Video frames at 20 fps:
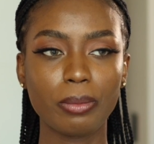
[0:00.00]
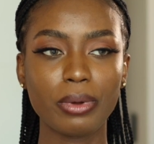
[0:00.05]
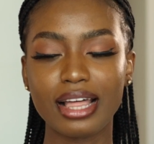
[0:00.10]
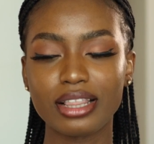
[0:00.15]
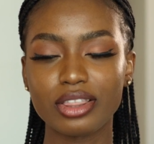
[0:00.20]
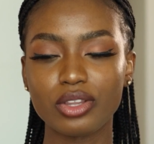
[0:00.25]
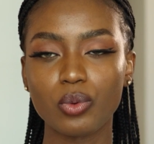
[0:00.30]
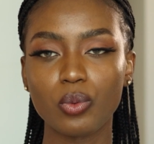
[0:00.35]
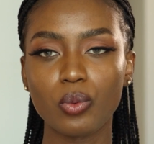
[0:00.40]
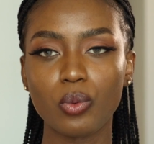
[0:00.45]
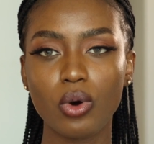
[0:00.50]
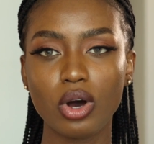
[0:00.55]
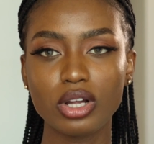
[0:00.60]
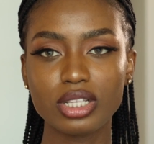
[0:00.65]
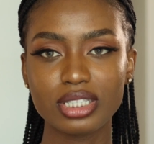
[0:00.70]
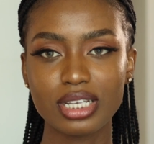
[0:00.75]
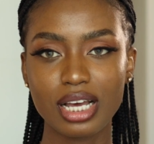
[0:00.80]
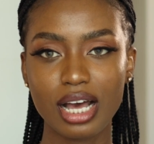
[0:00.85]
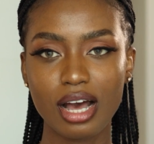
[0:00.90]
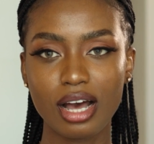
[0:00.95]
and the
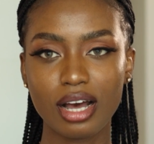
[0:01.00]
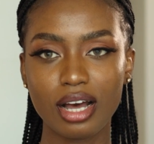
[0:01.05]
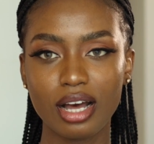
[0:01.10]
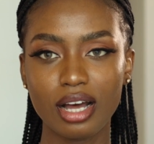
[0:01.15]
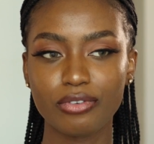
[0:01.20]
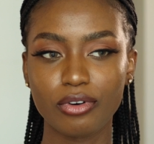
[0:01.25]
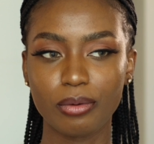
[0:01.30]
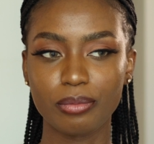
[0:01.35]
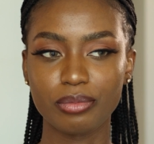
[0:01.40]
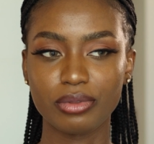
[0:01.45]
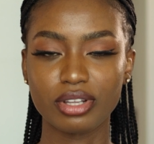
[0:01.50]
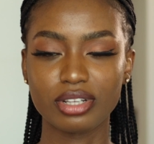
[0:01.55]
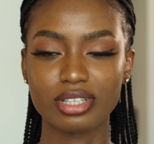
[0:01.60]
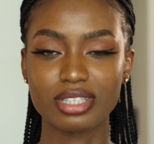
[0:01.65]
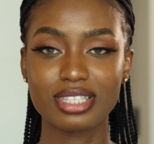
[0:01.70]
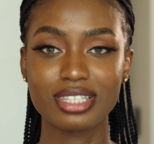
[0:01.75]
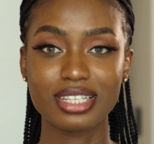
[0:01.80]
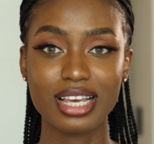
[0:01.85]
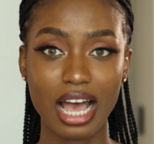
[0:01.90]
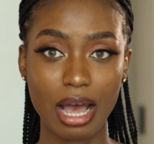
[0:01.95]
water from the
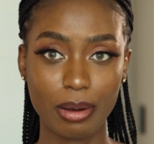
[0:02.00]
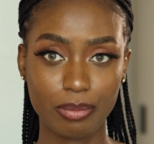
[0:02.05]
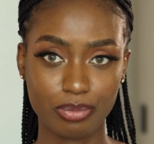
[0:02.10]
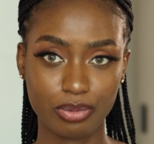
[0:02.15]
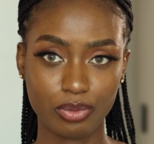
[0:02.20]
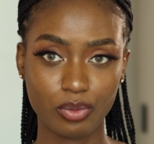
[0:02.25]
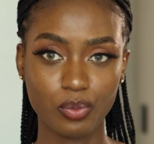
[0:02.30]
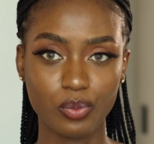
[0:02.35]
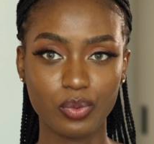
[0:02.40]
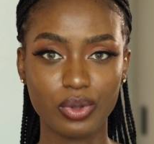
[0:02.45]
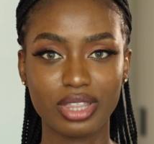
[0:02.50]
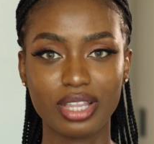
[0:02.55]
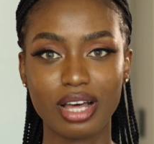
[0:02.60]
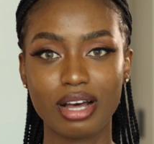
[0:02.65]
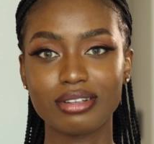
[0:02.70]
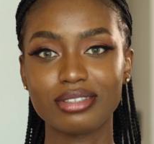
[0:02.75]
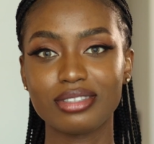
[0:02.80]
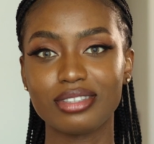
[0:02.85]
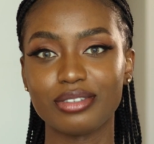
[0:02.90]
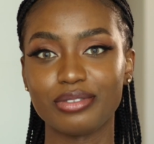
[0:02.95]
tap
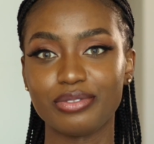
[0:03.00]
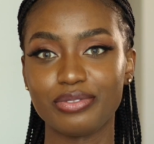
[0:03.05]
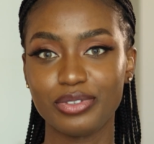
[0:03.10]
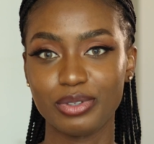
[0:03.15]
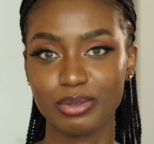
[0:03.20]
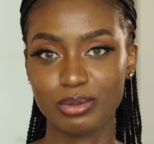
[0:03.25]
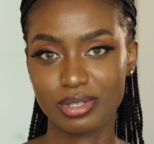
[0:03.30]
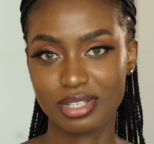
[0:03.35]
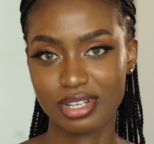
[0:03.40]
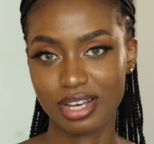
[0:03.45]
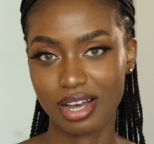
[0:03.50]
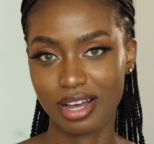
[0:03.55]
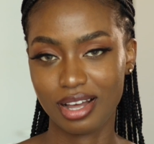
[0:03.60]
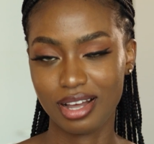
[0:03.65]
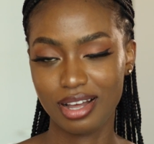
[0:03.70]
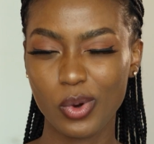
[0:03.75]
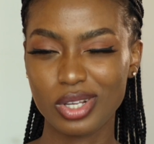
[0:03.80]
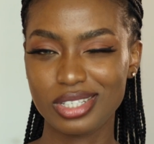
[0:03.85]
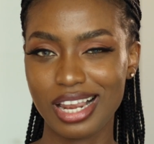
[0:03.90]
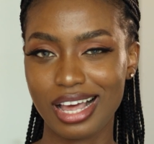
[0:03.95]
without the filter
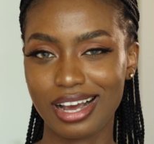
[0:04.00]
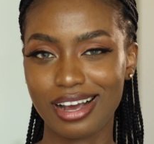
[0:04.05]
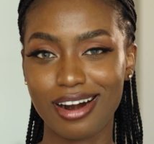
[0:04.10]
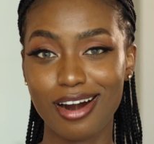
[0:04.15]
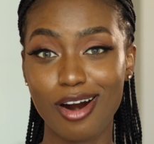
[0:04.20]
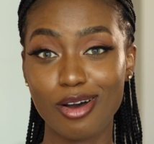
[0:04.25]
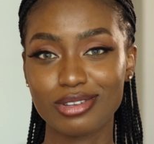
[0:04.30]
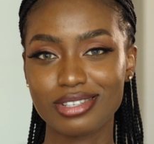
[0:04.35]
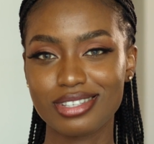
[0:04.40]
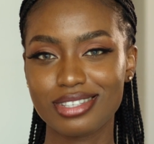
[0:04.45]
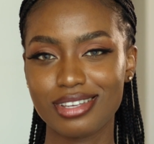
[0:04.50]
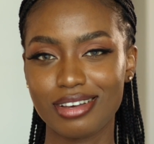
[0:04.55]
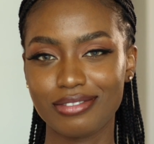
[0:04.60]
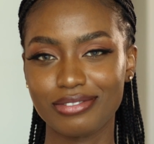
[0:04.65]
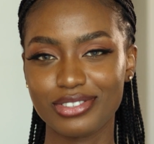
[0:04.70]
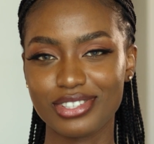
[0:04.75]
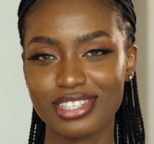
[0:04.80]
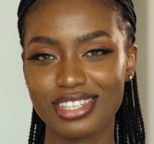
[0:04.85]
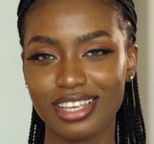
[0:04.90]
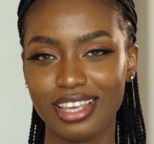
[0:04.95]
was like around
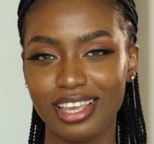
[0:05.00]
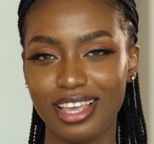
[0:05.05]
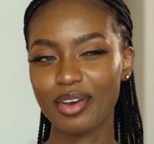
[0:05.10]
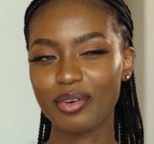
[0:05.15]
70.